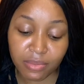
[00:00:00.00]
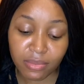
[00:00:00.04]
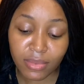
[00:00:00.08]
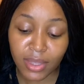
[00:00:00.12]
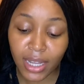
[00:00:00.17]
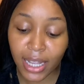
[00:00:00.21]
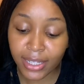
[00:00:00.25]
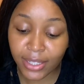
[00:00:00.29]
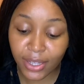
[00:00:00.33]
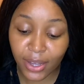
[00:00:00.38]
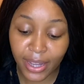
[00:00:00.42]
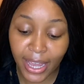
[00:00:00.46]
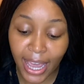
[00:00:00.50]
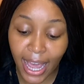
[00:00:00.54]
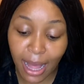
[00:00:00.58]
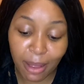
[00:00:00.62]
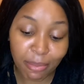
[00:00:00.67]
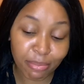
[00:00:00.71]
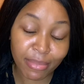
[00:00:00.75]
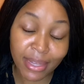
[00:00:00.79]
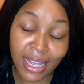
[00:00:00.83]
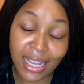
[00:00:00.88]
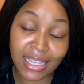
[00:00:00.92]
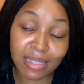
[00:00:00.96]
So yeah,
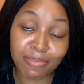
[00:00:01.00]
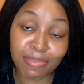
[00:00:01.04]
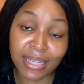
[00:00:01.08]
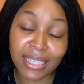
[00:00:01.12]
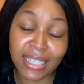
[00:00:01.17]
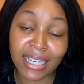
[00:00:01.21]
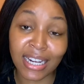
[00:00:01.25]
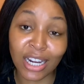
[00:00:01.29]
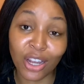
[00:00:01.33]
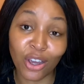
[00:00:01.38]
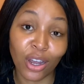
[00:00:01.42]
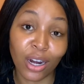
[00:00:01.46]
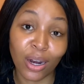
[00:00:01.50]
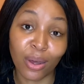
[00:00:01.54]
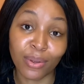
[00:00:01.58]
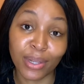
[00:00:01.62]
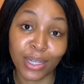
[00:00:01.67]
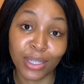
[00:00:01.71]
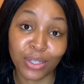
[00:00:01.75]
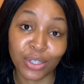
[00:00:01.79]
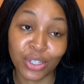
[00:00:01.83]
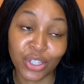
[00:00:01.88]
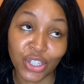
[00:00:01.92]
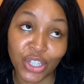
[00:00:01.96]
that's basically all I wanted
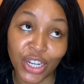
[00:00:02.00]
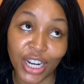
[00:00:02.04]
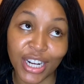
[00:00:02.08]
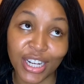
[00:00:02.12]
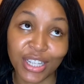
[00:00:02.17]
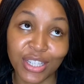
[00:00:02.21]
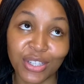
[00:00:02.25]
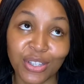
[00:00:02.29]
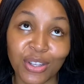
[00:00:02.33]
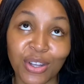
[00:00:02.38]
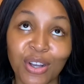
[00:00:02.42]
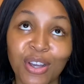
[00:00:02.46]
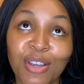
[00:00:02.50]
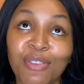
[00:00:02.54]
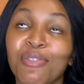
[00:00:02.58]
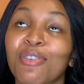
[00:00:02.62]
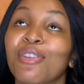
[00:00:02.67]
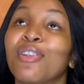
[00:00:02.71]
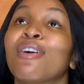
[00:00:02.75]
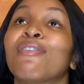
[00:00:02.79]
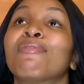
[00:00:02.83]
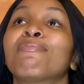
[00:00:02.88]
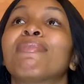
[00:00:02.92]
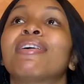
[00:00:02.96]
to share. So if you
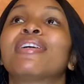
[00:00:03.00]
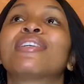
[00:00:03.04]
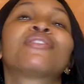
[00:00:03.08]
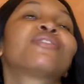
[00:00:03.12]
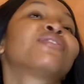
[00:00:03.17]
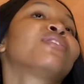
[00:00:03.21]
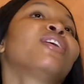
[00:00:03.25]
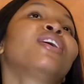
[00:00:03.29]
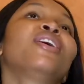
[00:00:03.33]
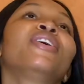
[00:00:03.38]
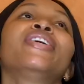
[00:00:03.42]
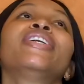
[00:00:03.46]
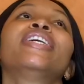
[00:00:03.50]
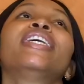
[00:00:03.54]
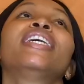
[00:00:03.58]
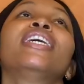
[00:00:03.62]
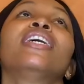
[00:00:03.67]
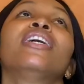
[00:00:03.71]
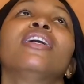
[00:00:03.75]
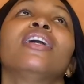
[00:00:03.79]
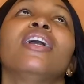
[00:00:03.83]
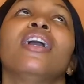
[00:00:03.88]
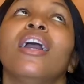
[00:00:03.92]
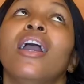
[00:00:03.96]
love my
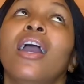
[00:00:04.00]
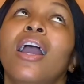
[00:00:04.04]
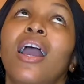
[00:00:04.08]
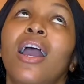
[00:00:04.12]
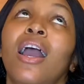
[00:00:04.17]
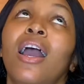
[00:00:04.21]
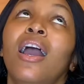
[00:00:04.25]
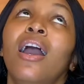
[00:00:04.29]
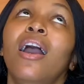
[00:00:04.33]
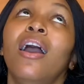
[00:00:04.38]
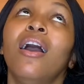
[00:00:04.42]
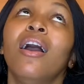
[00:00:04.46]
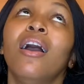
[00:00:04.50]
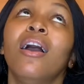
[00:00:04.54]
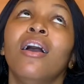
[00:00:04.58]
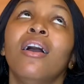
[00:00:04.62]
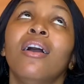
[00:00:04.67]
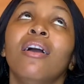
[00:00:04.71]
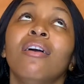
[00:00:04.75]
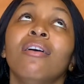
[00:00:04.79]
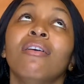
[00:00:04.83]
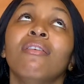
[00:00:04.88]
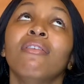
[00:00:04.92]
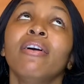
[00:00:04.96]
story,
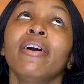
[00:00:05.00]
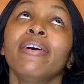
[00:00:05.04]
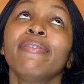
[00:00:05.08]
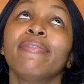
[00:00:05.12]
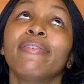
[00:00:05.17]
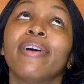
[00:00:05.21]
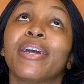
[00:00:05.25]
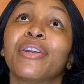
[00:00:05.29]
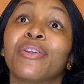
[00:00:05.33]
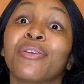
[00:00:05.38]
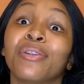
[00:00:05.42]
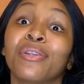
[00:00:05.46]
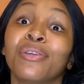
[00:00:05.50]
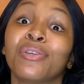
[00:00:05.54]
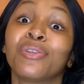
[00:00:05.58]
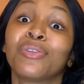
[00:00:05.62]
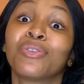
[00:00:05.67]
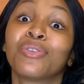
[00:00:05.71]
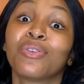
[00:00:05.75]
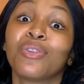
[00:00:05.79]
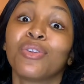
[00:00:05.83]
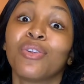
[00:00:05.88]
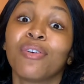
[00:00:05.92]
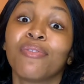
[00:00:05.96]
well, I don't need you
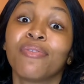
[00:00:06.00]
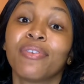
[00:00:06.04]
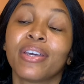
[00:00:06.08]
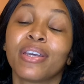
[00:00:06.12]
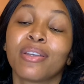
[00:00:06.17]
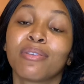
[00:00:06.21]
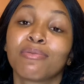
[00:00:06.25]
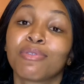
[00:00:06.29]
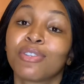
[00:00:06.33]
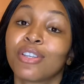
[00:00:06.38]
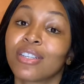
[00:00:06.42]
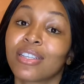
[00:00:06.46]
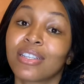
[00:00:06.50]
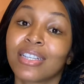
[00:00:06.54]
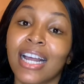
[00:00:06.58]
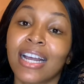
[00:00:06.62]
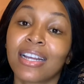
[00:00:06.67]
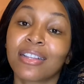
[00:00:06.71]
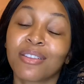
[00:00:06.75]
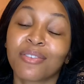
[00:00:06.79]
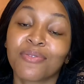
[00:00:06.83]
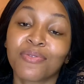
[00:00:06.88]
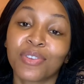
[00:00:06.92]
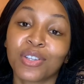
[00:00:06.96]
to love it. Just
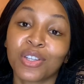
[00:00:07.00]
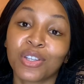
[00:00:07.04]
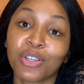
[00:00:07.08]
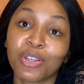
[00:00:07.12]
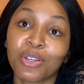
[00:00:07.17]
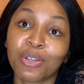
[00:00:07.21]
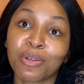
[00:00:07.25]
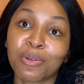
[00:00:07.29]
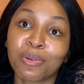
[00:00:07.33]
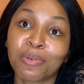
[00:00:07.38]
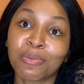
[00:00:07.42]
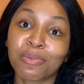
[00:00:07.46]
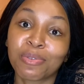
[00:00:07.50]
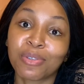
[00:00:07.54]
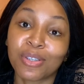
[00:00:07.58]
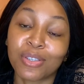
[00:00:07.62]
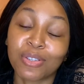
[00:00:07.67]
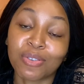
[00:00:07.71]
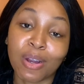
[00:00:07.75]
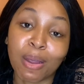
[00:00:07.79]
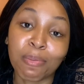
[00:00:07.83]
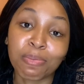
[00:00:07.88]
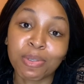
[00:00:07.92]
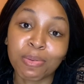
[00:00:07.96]
like the video,
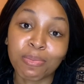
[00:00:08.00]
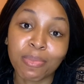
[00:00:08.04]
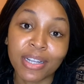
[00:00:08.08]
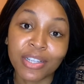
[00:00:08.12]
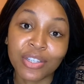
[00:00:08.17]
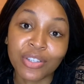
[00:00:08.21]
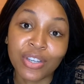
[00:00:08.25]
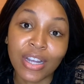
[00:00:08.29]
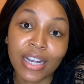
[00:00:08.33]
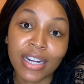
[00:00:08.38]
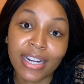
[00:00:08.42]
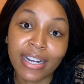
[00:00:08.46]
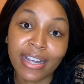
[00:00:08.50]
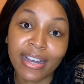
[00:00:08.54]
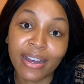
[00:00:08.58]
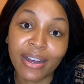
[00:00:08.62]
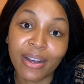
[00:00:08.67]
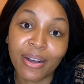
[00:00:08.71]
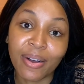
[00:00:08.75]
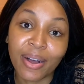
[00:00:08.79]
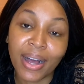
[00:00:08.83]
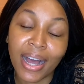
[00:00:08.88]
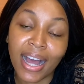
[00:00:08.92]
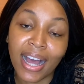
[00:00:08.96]
subscribe to my
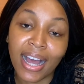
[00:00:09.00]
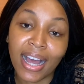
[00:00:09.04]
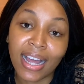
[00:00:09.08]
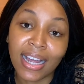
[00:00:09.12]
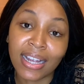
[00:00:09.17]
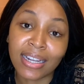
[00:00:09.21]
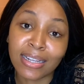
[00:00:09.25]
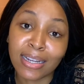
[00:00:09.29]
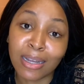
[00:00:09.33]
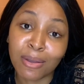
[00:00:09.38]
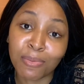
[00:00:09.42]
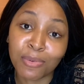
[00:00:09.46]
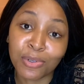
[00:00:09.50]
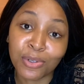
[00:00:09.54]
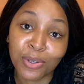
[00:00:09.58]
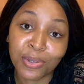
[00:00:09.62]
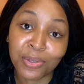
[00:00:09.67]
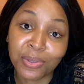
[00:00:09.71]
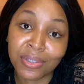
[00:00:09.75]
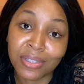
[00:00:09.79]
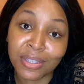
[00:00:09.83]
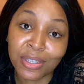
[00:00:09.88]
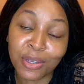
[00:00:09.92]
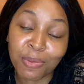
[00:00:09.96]
channel, and I'll be sure
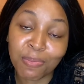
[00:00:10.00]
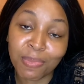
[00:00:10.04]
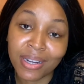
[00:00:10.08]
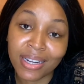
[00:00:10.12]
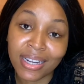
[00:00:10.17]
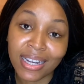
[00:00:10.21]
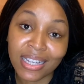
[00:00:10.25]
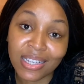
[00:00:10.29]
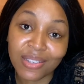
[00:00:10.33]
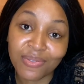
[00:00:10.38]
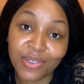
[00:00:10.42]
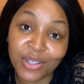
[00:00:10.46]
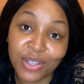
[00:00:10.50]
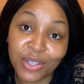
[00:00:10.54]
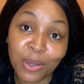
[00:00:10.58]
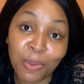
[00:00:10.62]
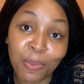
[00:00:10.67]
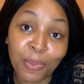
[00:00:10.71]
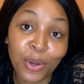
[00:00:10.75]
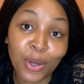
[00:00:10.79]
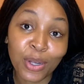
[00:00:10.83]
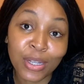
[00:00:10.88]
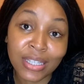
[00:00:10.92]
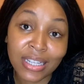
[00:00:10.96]
to see you in my next video.
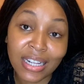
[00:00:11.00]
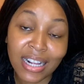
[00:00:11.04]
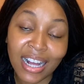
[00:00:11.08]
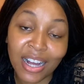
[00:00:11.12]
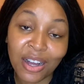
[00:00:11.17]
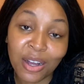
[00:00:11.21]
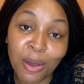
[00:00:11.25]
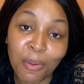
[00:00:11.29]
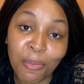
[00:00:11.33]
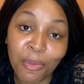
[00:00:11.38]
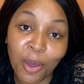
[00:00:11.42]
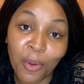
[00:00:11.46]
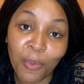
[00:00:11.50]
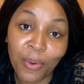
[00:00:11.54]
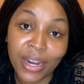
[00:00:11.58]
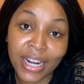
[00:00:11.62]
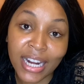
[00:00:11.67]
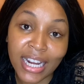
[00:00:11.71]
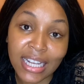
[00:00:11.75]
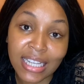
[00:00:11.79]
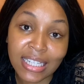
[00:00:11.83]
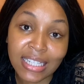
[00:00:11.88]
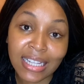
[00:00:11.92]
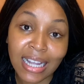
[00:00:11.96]
But until I come your way
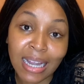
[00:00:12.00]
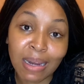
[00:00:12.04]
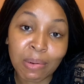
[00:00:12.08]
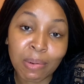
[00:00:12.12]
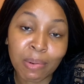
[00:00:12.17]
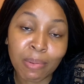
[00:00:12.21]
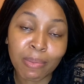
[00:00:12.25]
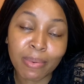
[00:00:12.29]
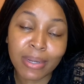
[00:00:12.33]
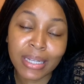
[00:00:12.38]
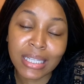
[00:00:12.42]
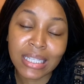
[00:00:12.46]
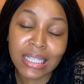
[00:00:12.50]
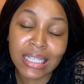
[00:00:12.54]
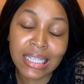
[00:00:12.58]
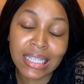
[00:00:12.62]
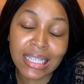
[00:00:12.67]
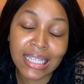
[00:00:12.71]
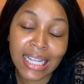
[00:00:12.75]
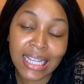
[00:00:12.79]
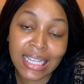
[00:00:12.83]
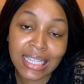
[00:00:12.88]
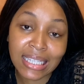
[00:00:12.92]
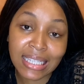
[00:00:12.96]
next time, remember to
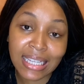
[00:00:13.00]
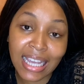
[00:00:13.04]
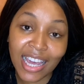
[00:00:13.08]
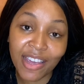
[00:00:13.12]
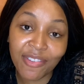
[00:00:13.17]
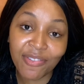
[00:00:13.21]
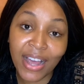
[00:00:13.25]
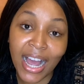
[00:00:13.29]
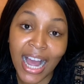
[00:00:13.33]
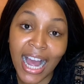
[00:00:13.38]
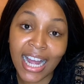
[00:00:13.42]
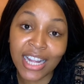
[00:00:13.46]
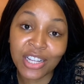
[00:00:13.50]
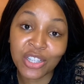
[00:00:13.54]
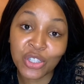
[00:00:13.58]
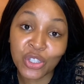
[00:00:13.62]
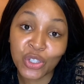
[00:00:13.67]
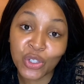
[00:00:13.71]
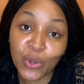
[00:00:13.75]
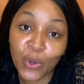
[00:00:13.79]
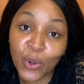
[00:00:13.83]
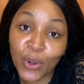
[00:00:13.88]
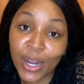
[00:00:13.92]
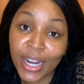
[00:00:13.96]
stay safe and
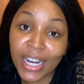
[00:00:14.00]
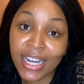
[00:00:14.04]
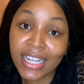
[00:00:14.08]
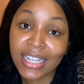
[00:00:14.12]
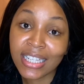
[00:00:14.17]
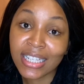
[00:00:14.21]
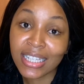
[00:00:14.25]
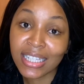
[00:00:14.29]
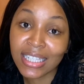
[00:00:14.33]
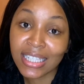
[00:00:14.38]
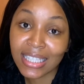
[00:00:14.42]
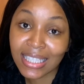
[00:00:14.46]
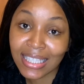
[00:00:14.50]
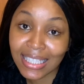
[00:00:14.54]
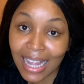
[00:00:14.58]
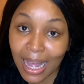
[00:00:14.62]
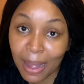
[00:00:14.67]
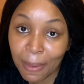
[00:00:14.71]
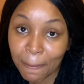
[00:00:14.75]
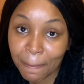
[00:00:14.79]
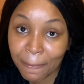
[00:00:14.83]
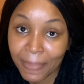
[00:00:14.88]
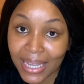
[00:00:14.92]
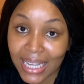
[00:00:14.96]
join the
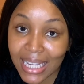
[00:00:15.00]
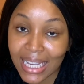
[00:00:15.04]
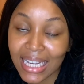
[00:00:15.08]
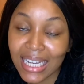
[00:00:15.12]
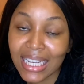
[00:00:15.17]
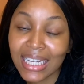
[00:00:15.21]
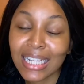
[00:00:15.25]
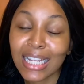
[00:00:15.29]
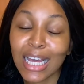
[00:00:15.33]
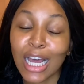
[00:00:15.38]
stampede.